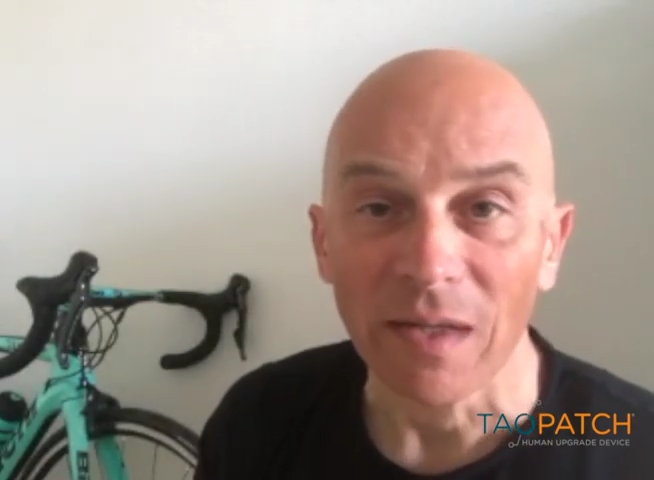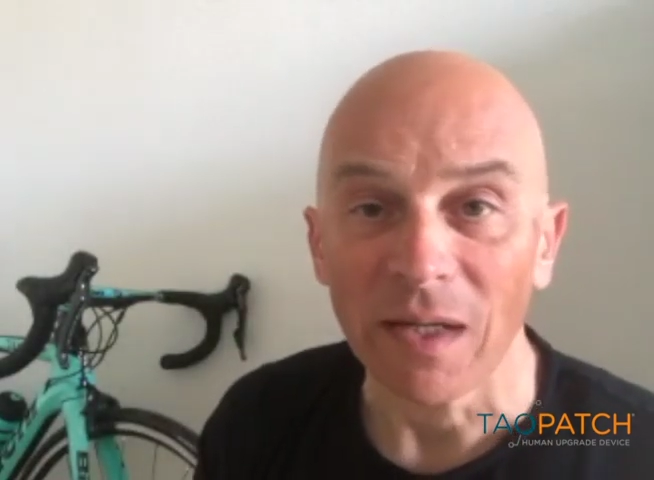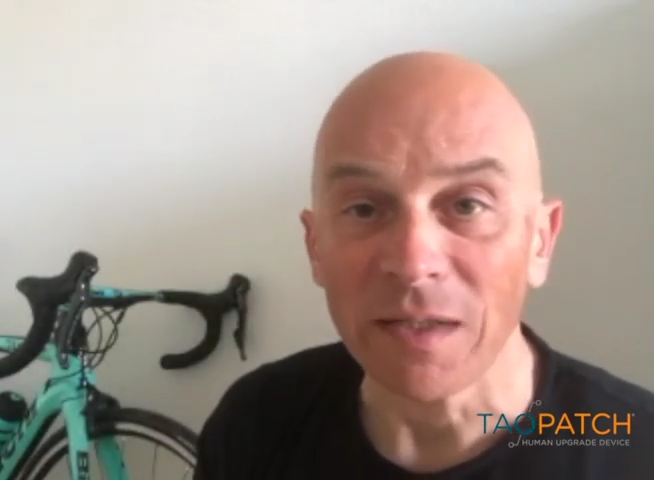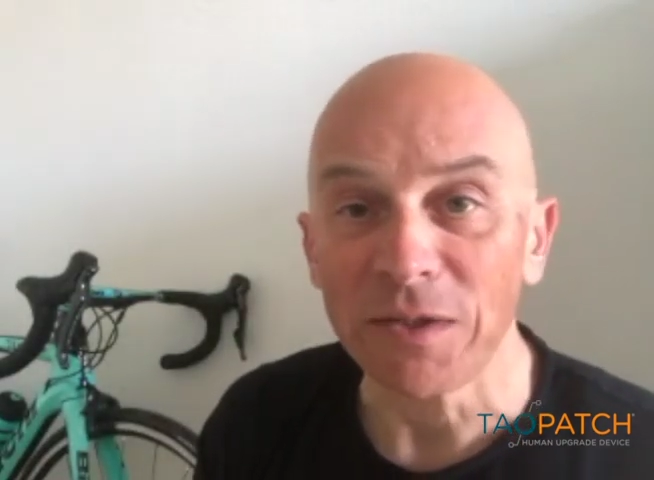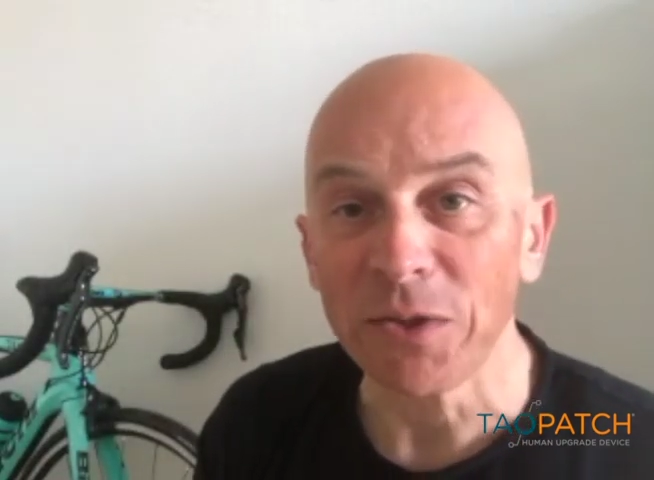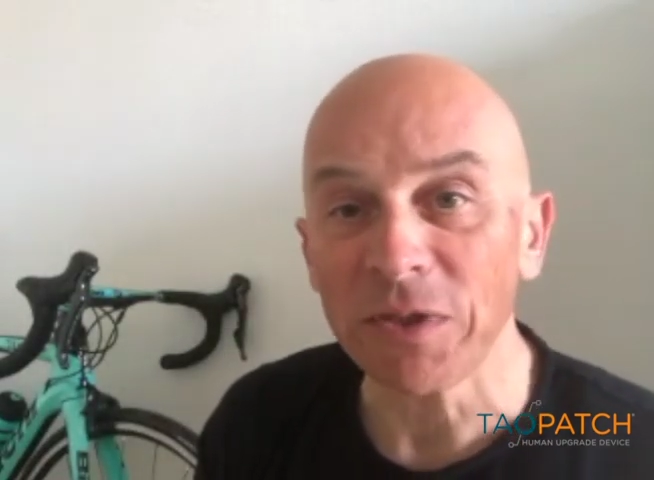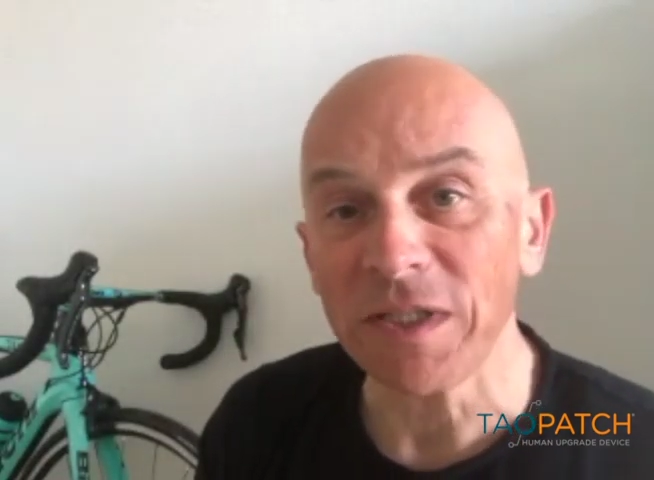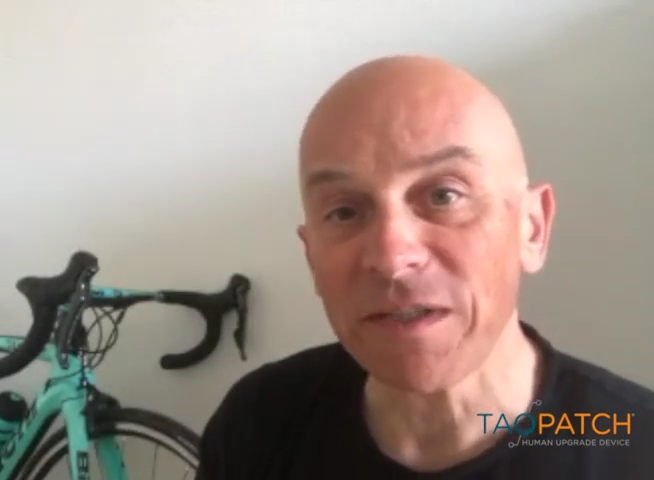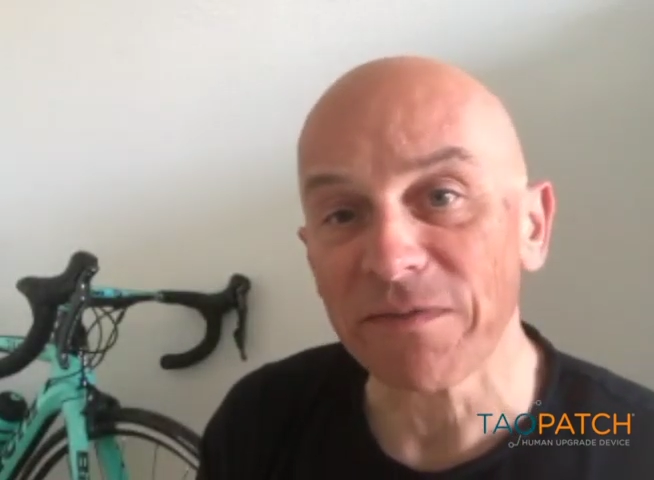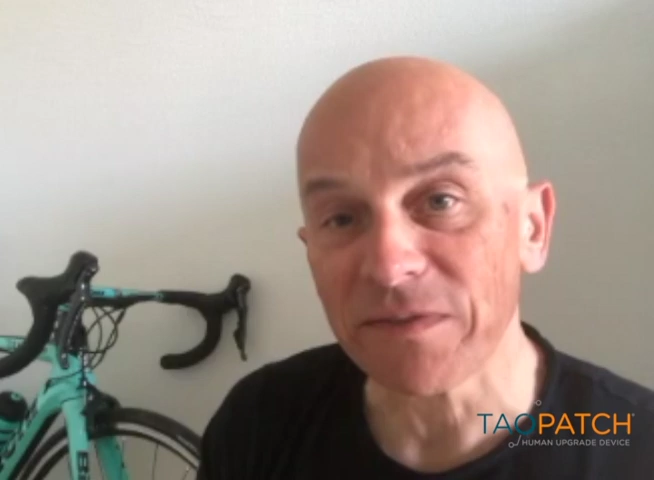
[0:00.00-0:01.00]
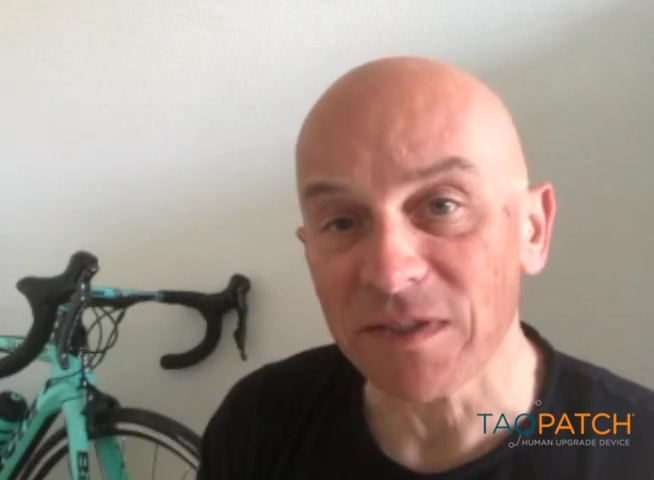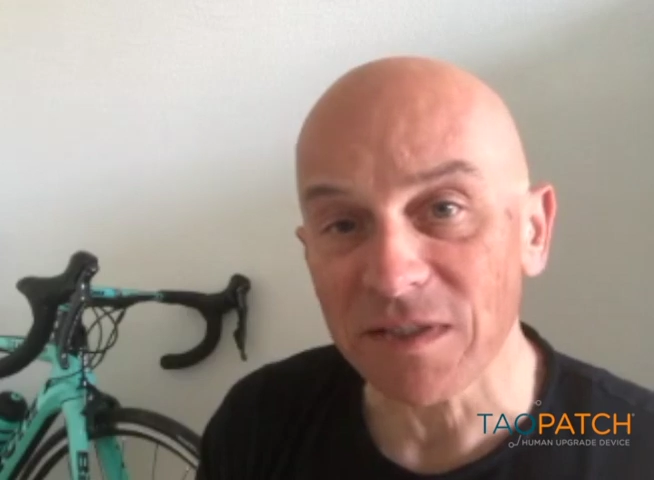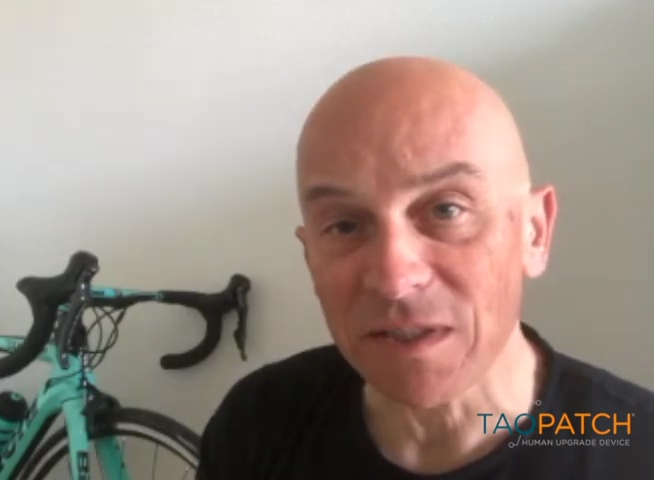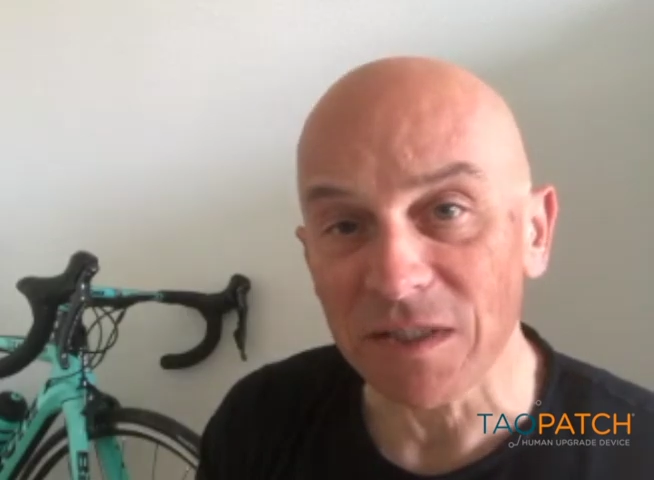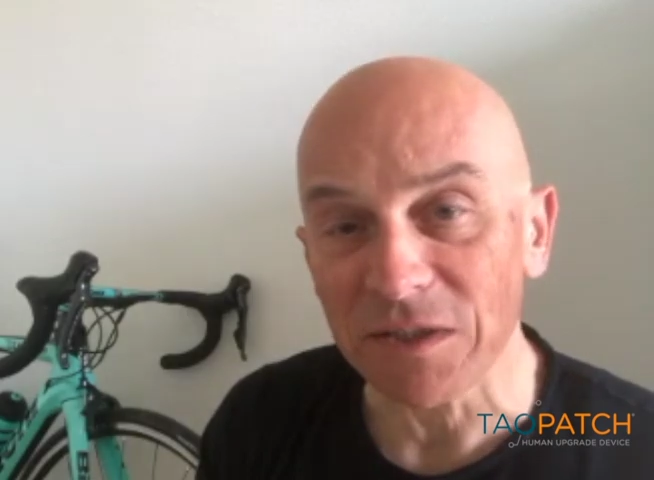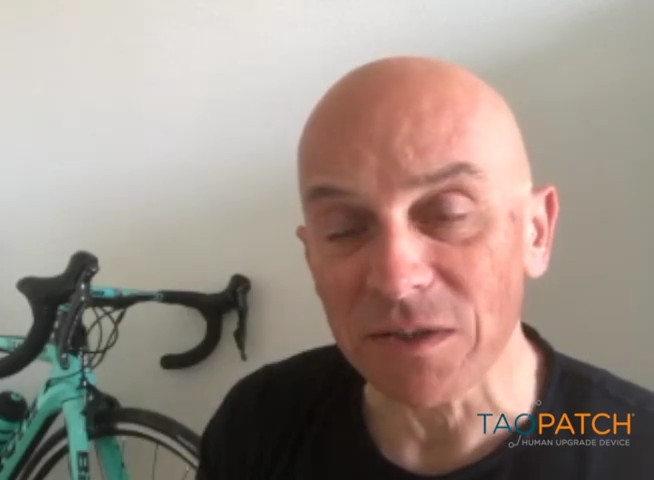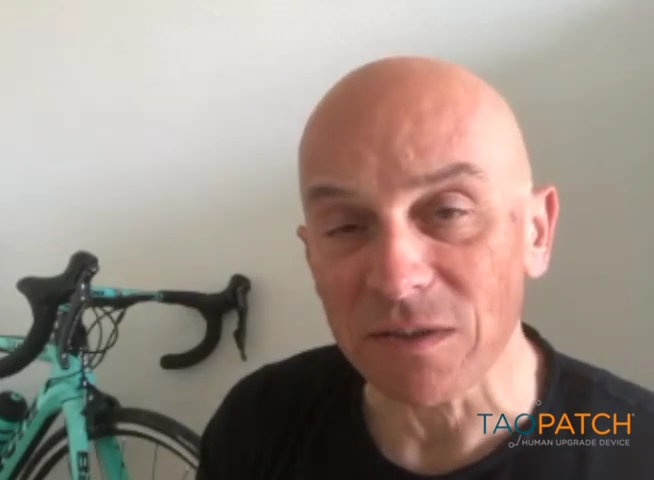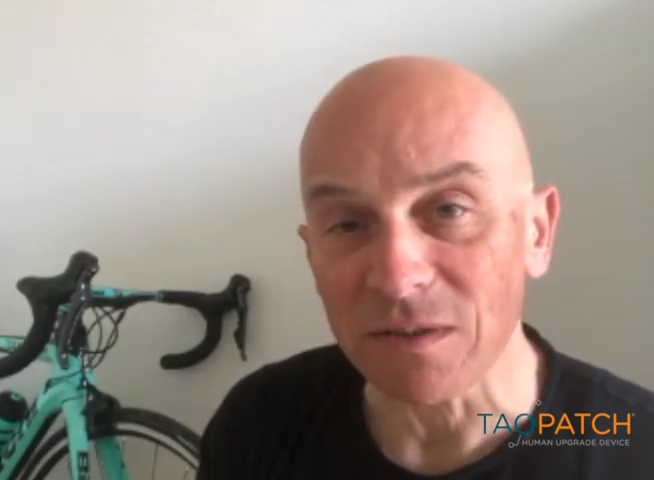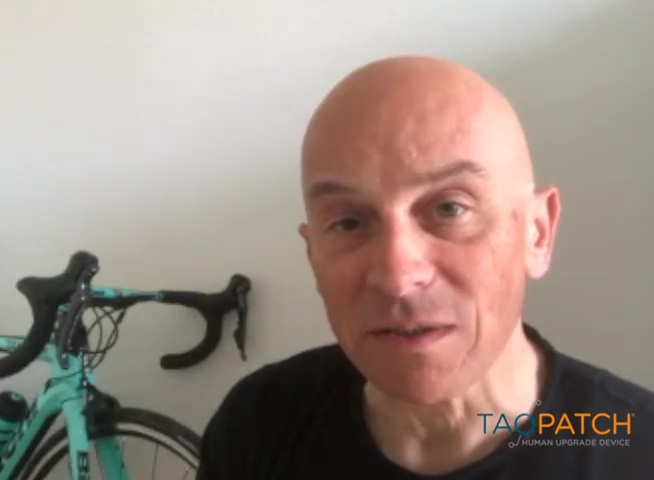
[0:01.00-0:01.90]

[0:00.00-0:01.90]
And during the first session,